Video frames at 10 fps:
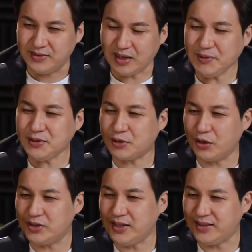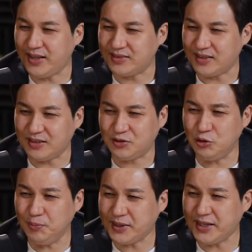Cybersecurity attacks are
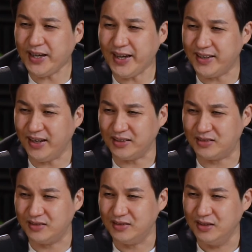still making headlines.